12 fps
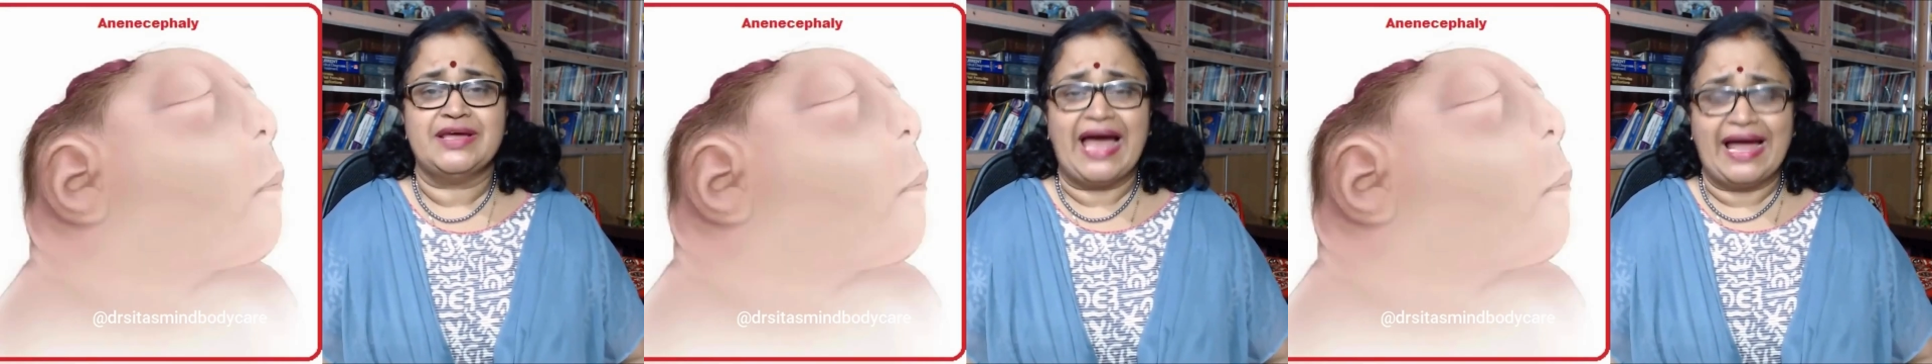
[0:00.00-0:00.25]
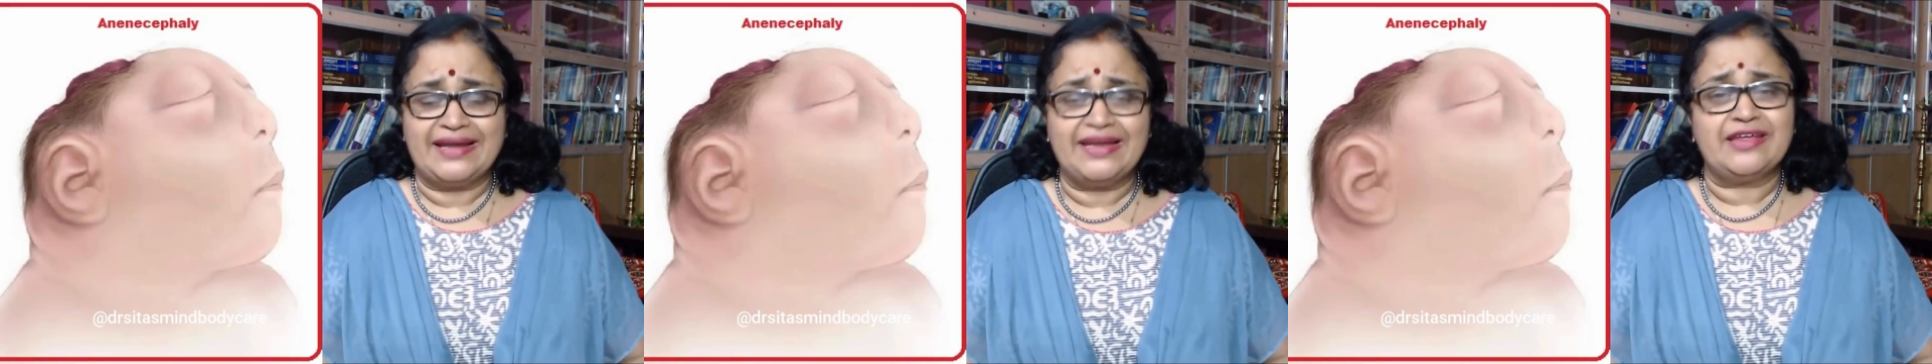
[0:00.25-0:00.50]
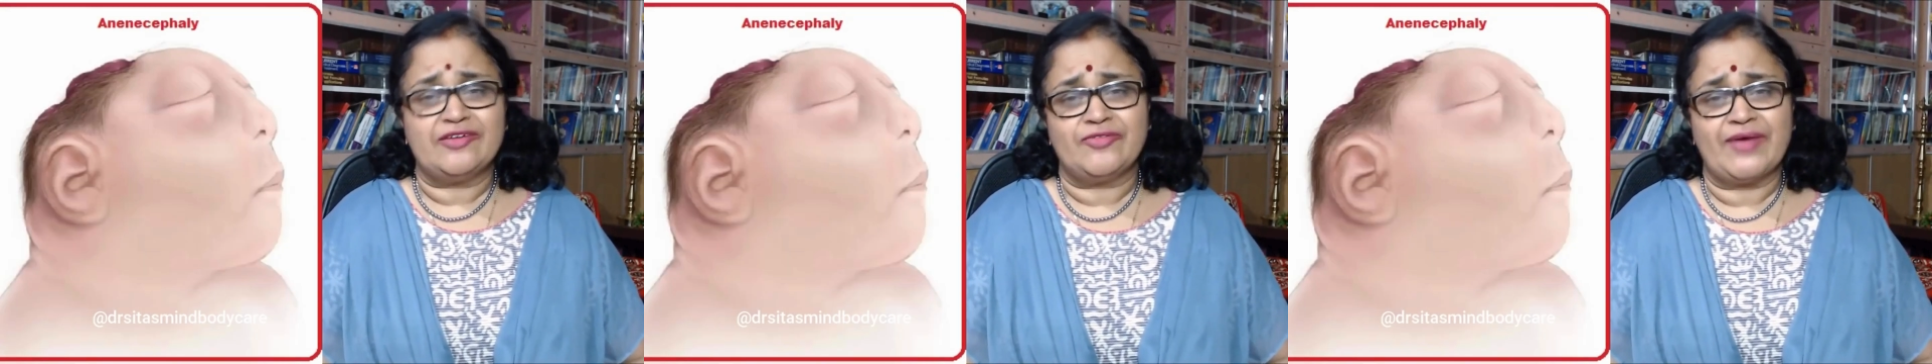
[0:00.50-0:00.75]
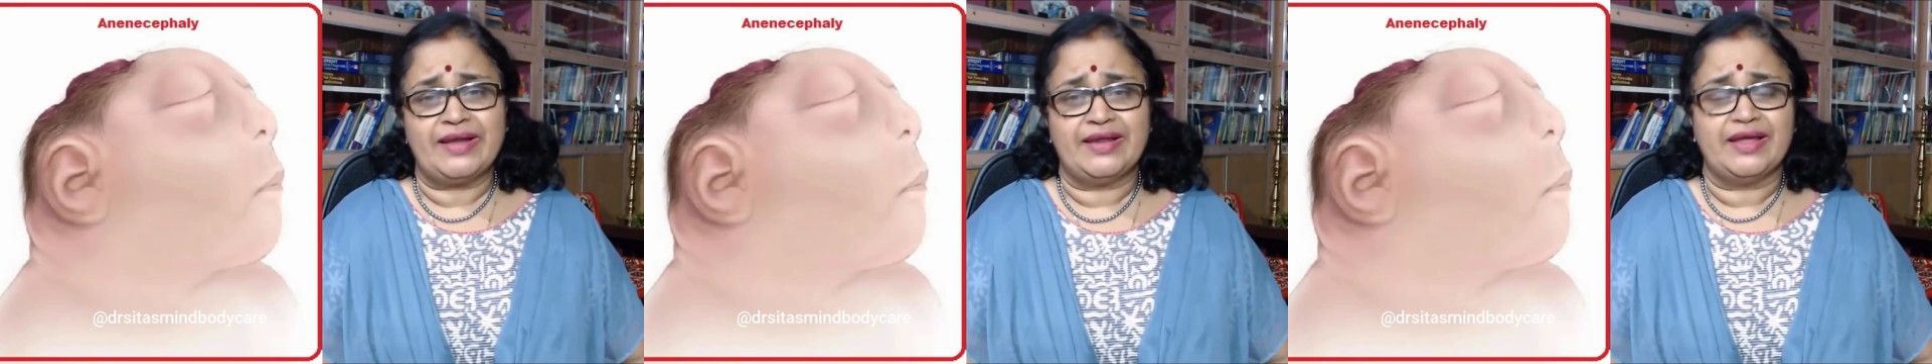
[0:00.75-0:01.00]

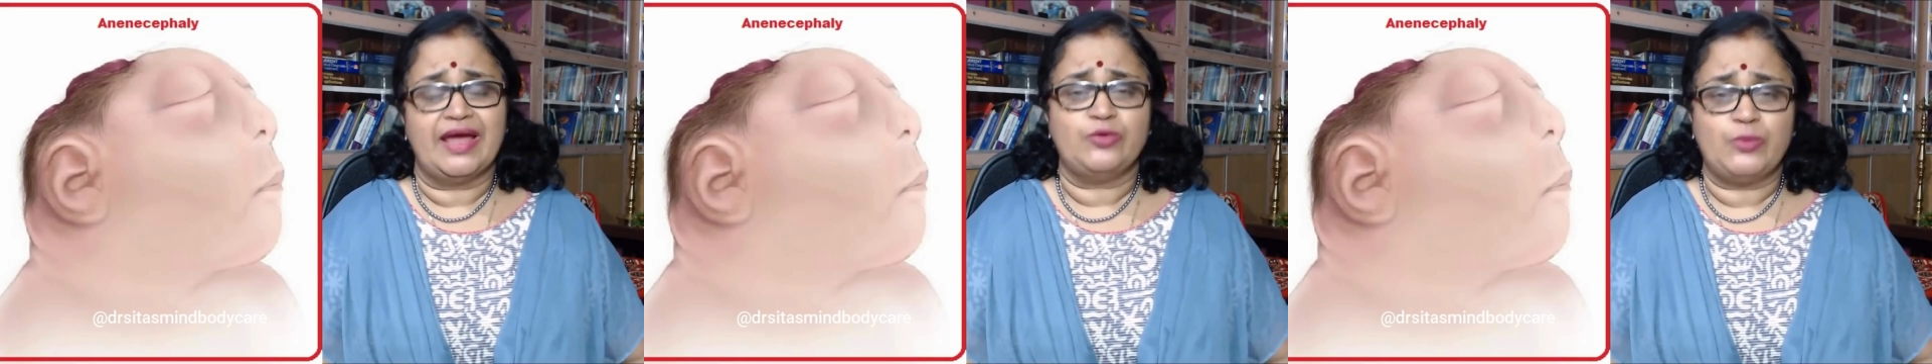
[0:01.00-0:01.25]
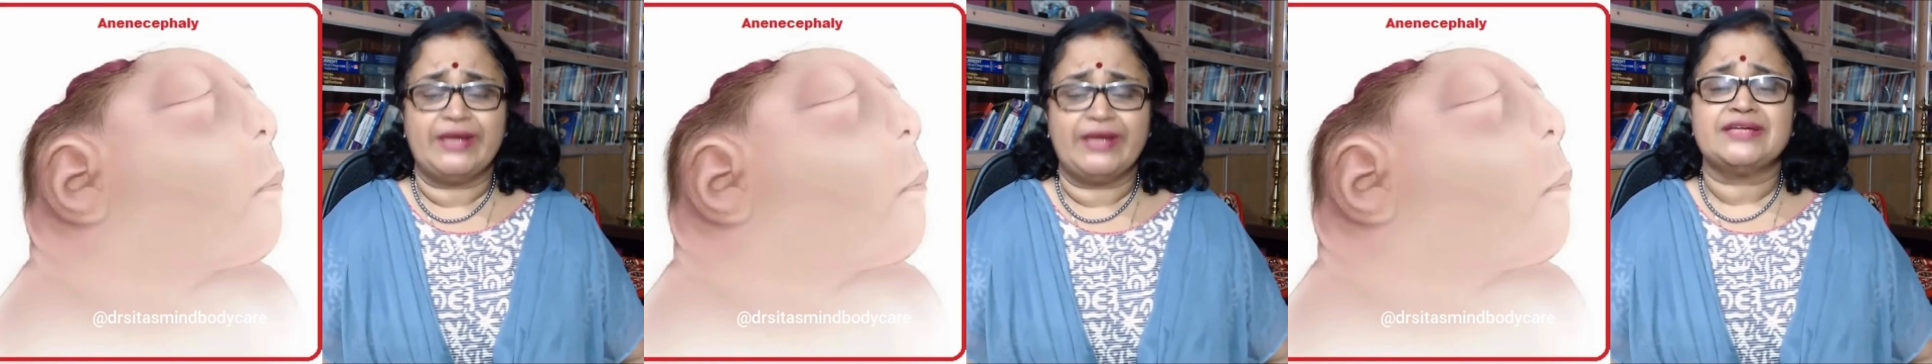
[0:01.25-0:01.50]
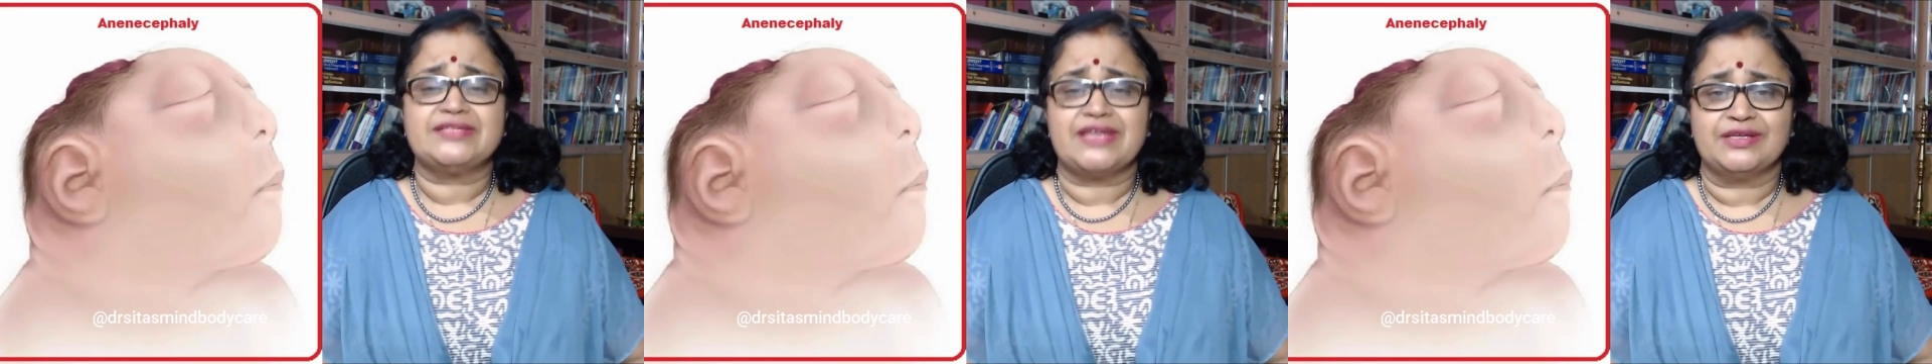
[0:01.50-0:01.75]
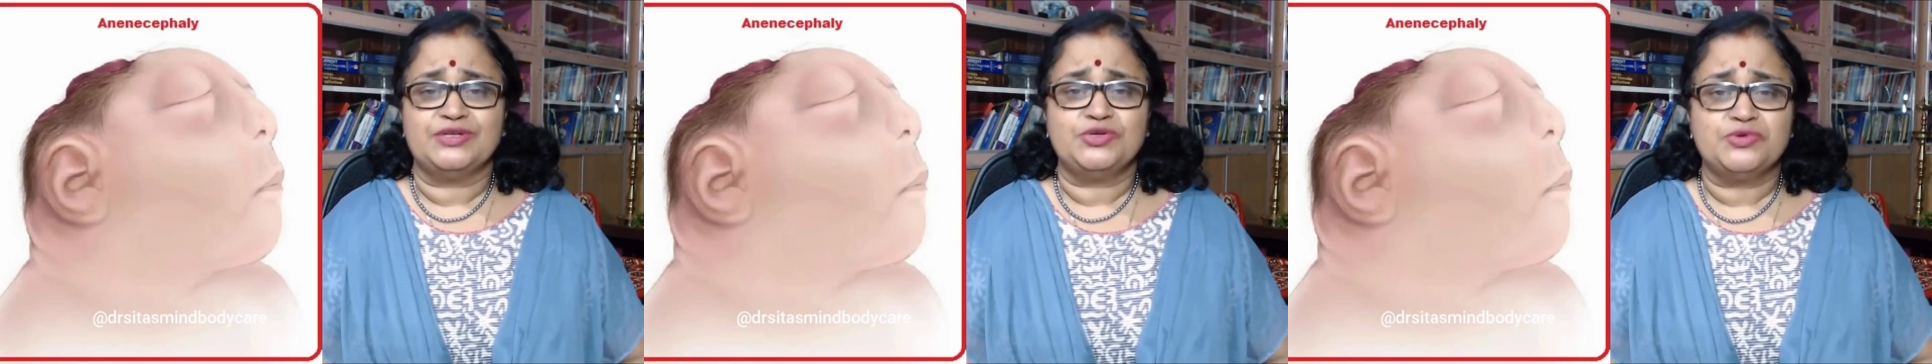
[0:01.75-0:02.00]
Anencephaly and various
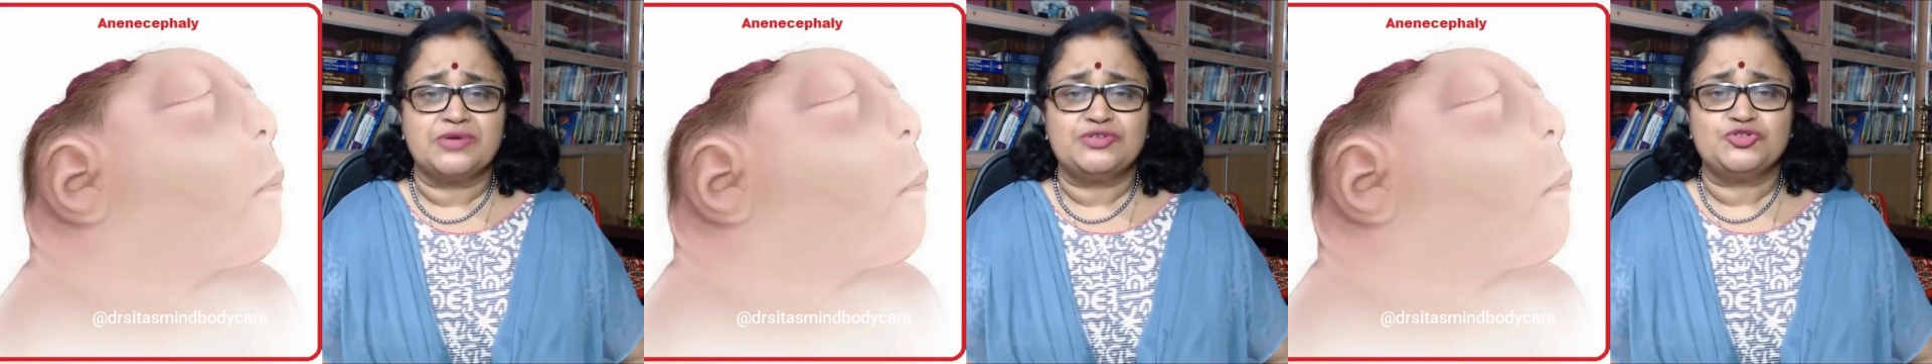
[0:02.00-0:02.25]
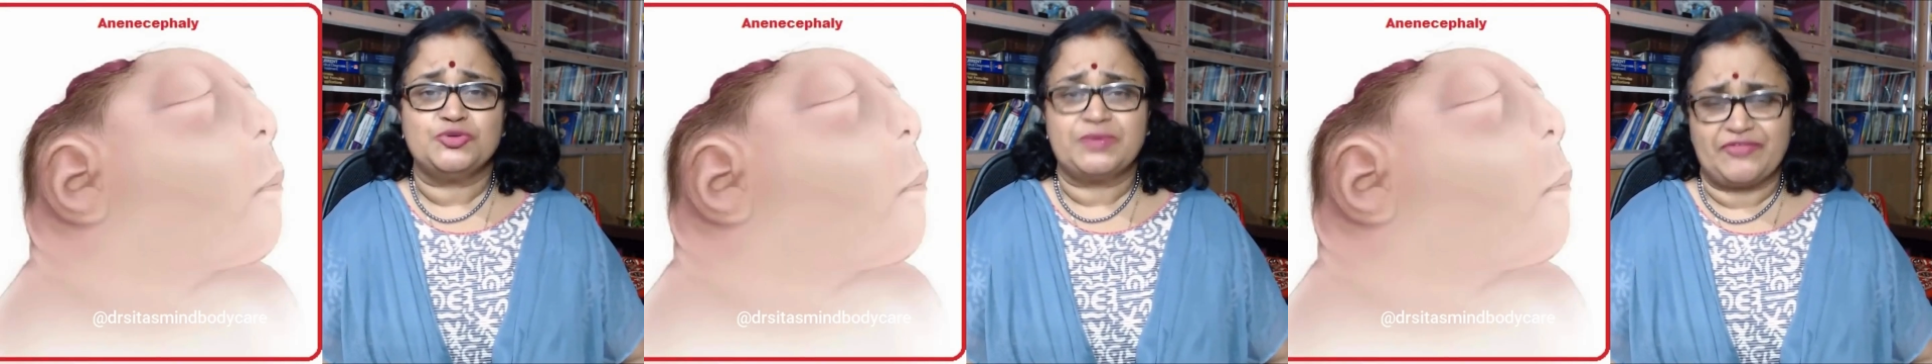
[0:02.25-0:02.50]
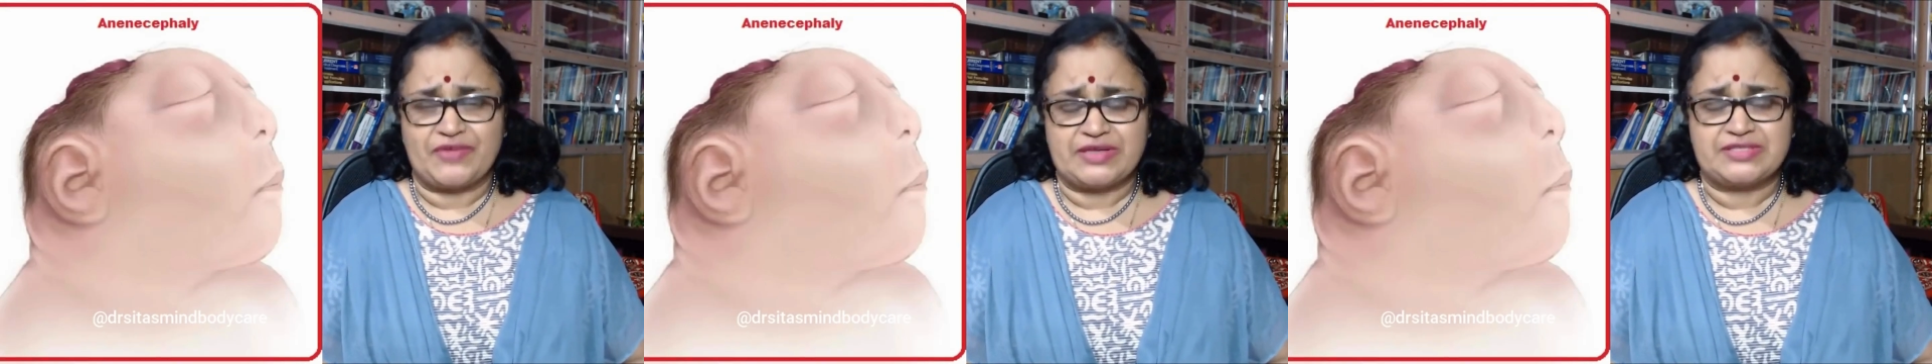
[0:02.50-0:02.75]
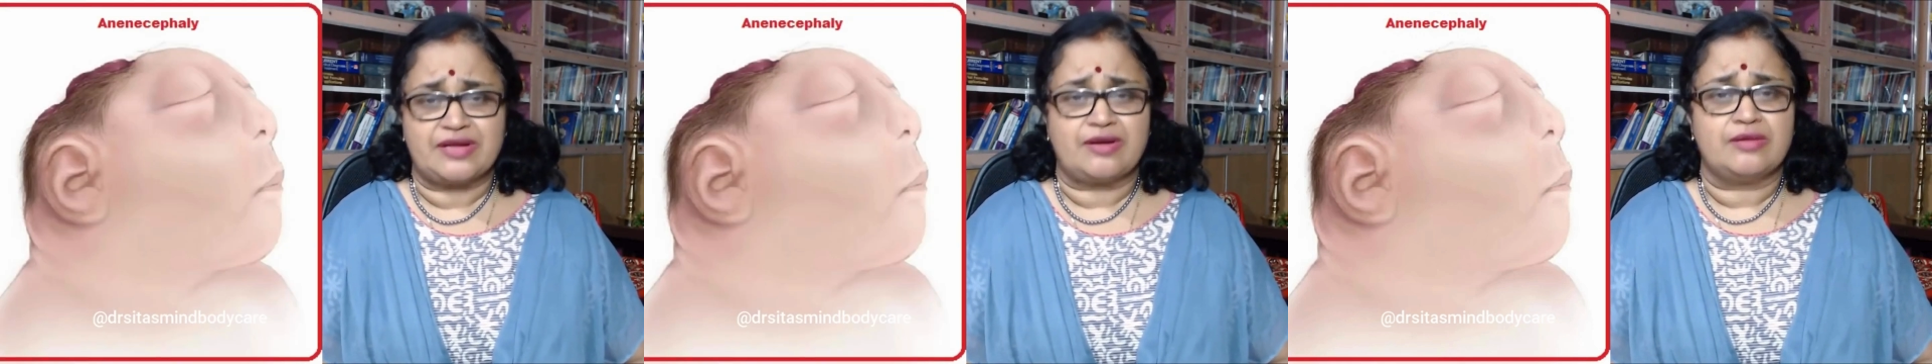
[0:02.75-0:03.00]
other neural tube defects
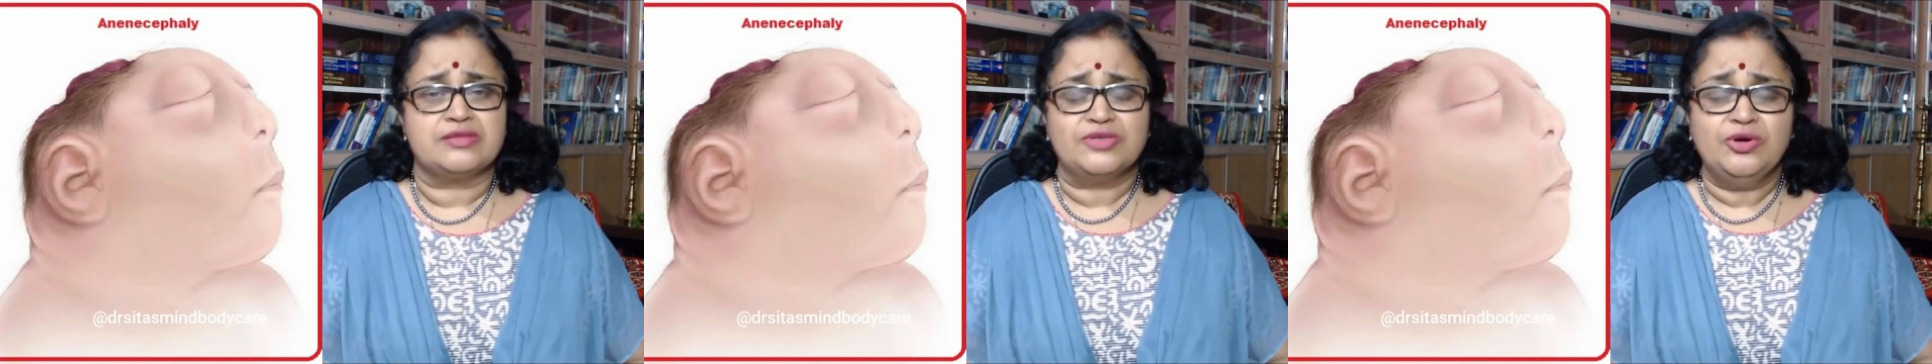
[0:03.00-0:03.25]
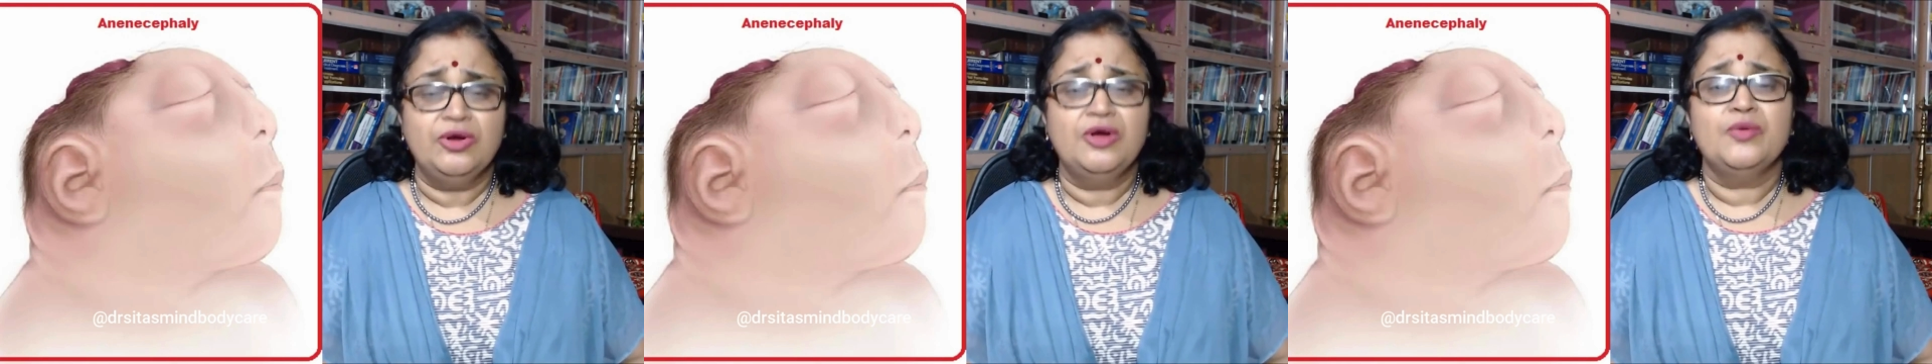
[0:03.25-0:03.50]
are also